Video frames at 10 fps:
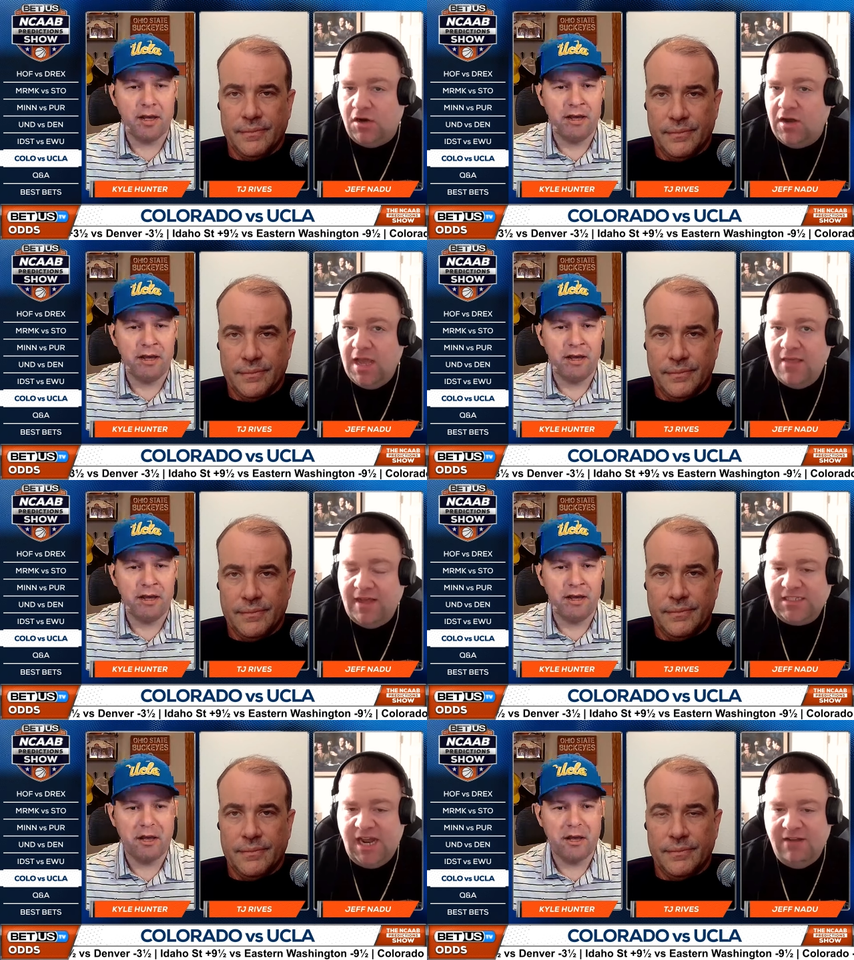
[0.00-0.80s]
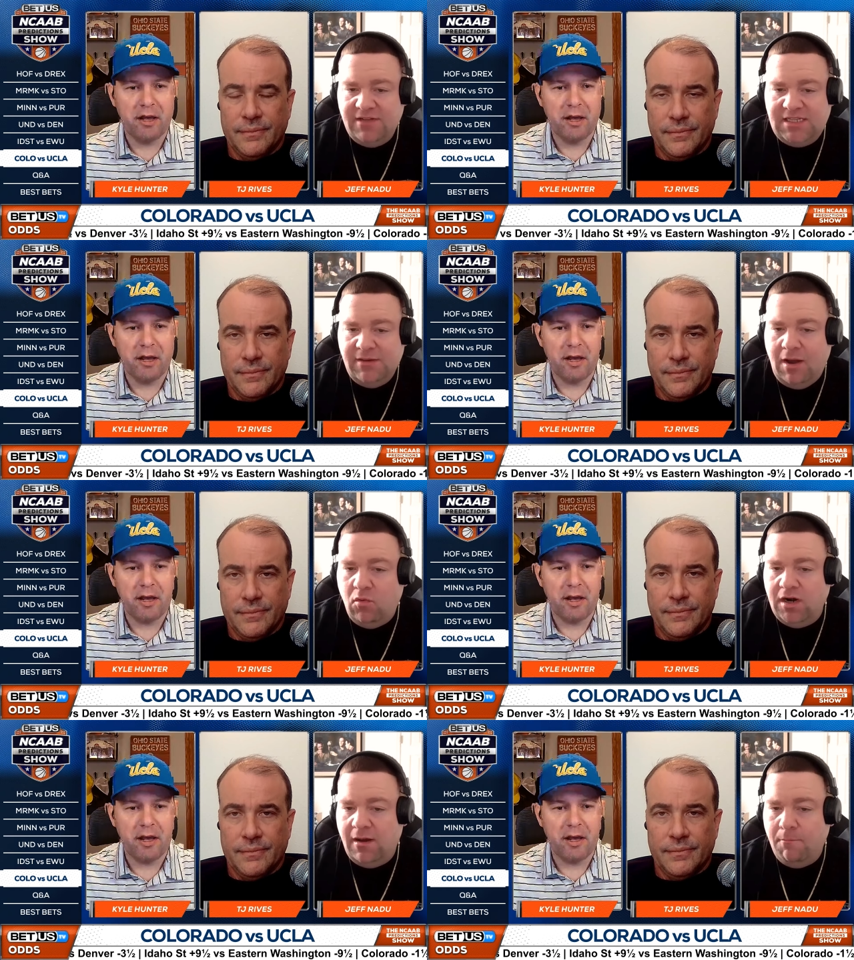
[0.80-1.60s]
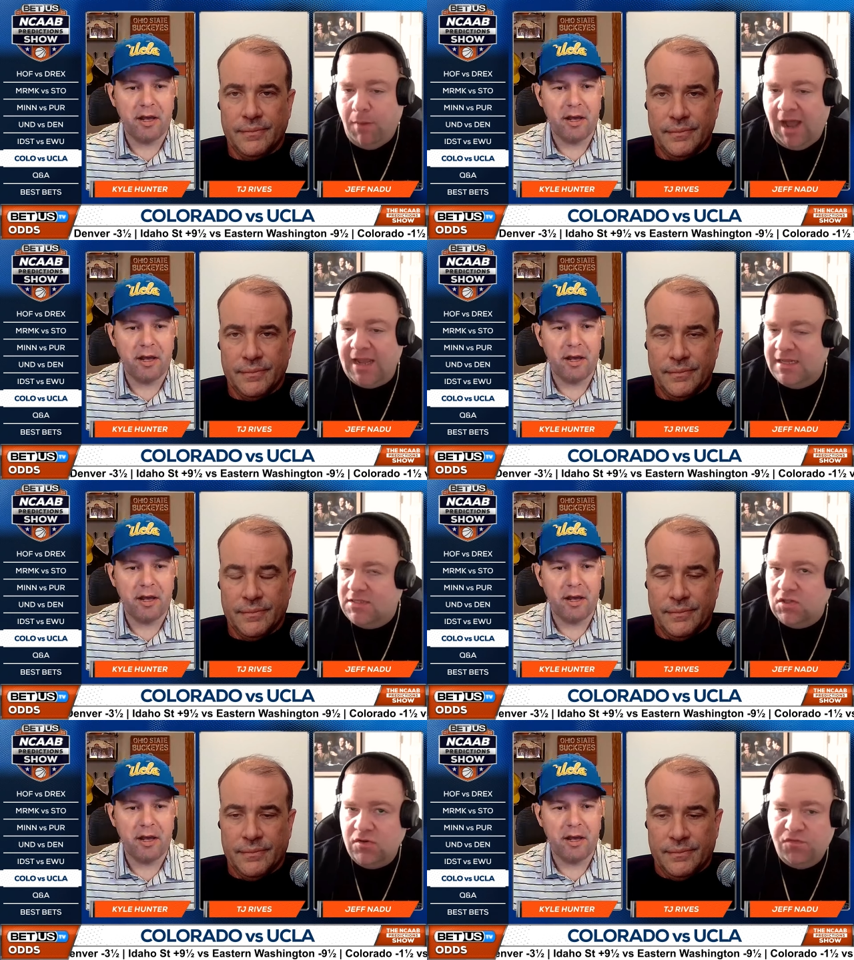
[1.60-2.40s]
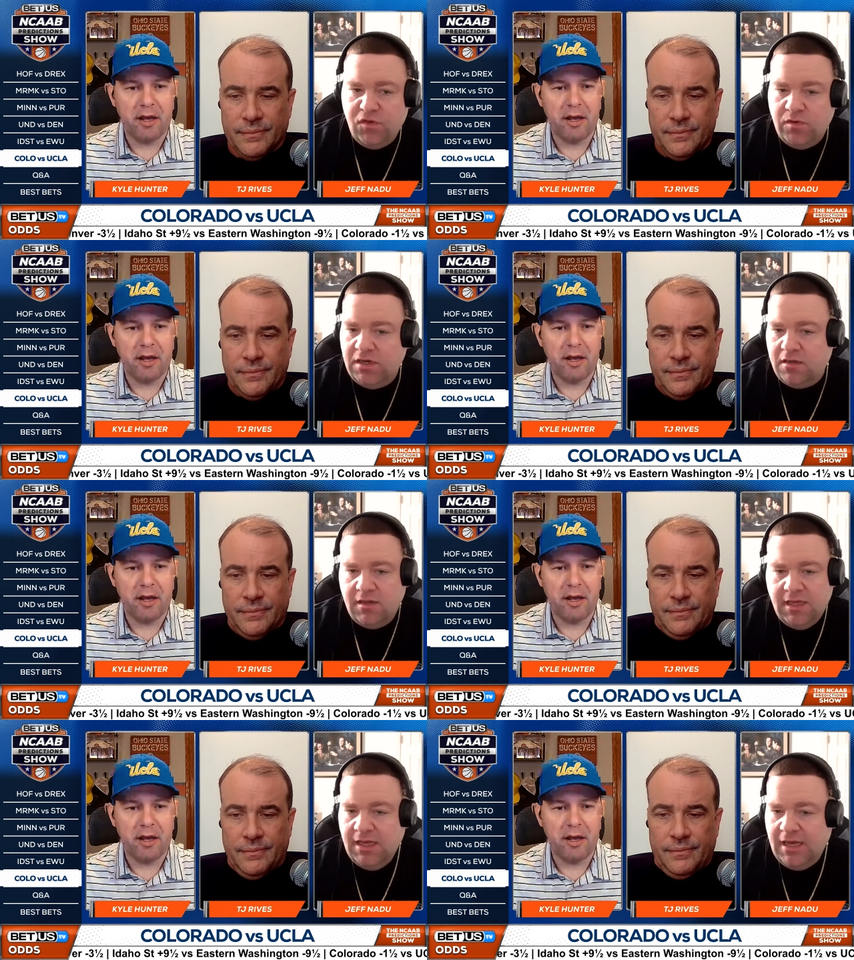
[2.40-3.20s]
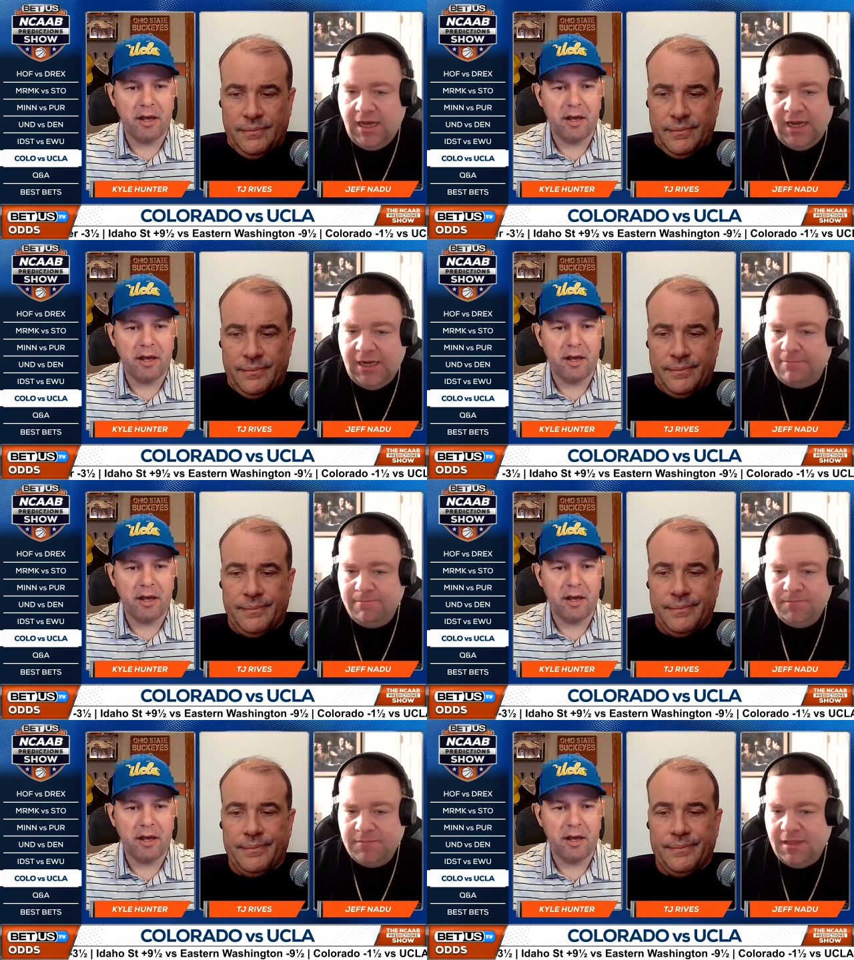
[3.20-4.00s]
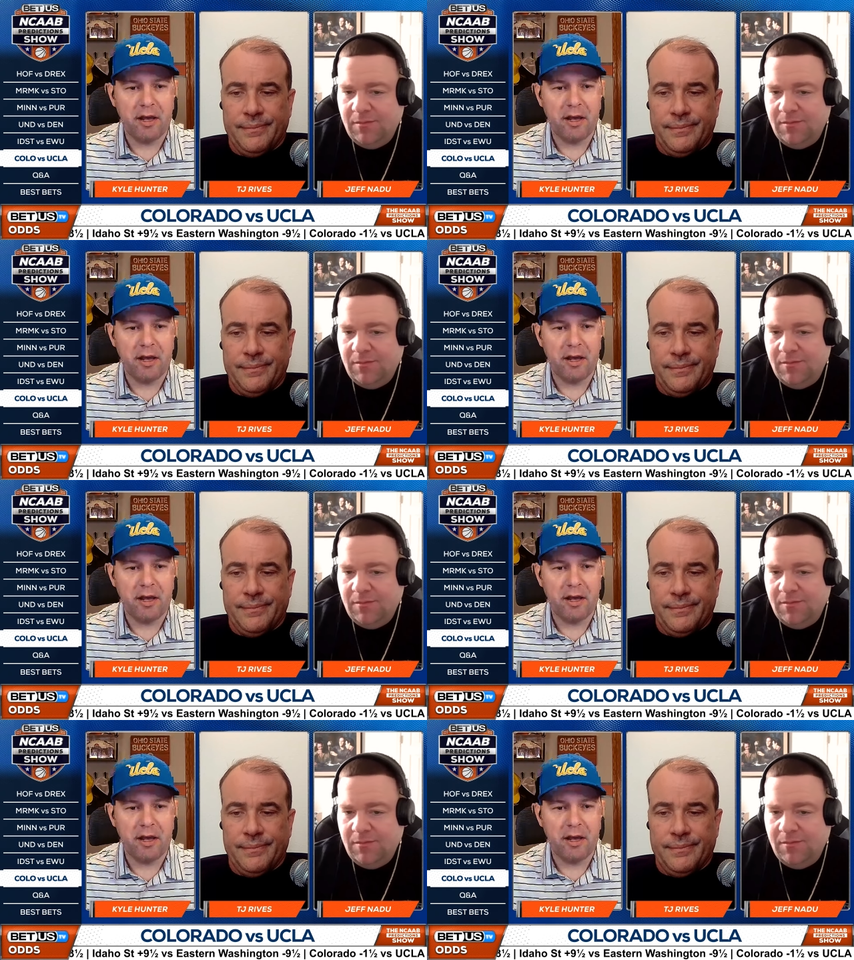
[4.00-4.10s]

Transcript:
Speaker 1: So that's kind of a team I want to buy into, if you will. Um,